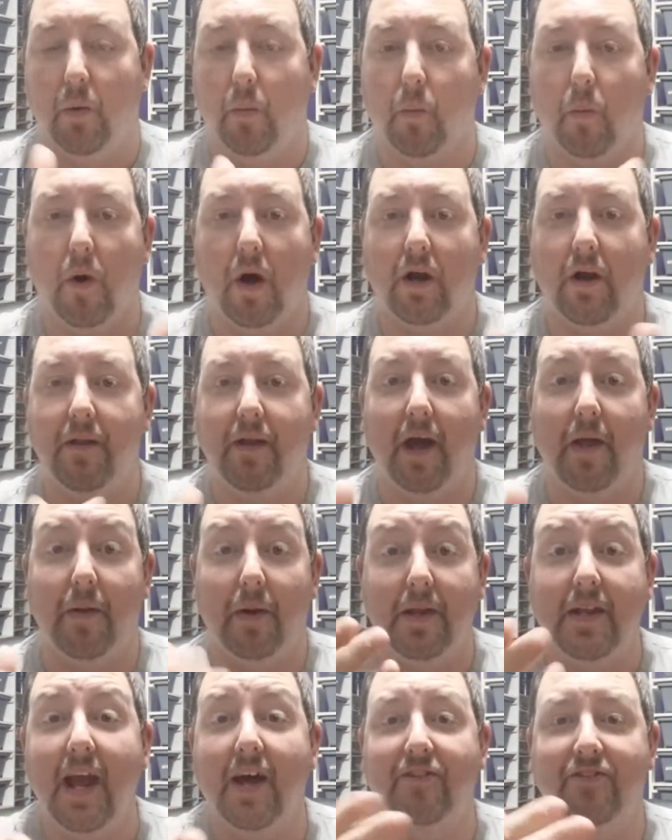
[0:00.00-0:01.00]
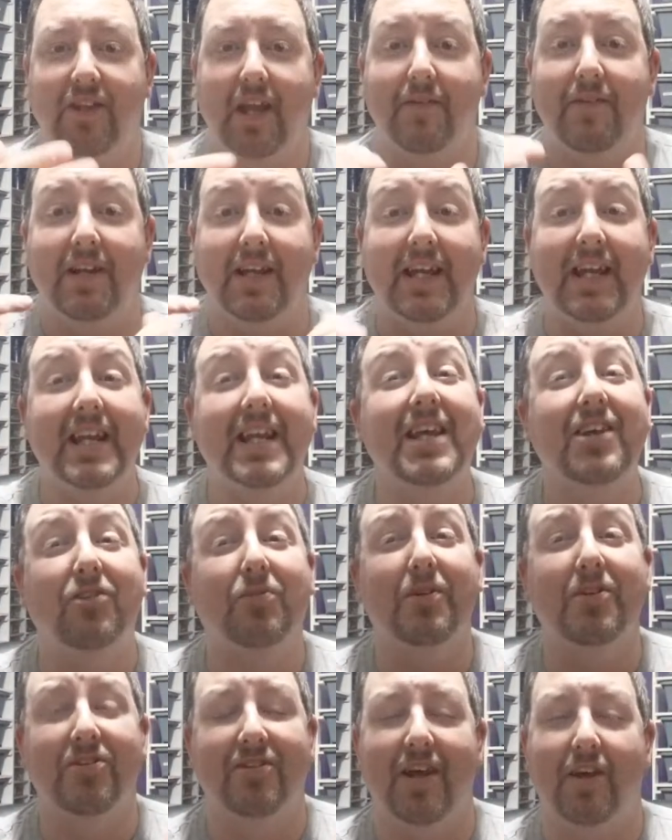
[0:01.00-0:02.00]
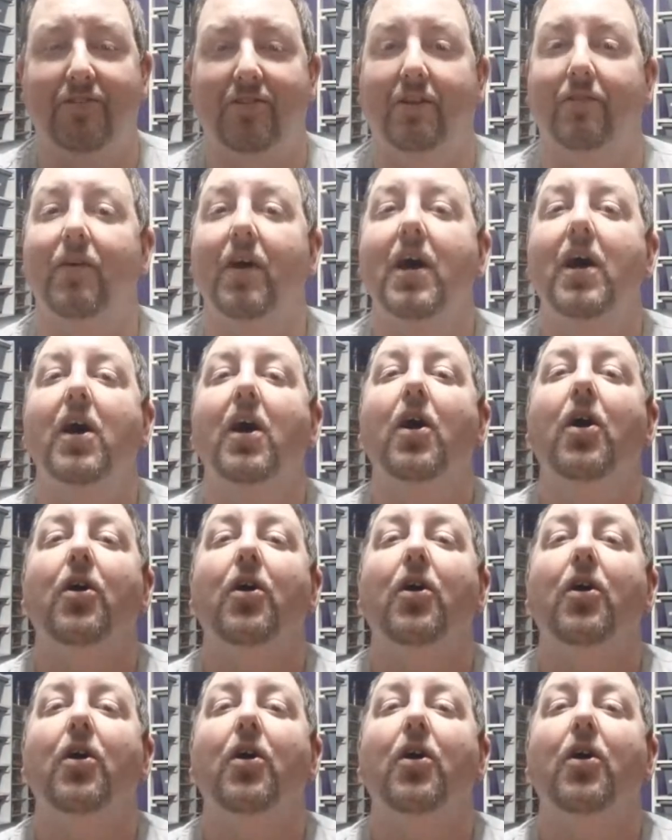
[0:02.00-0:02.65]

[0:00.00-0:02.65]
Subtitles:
One or the other. Yes, David, it is recessive.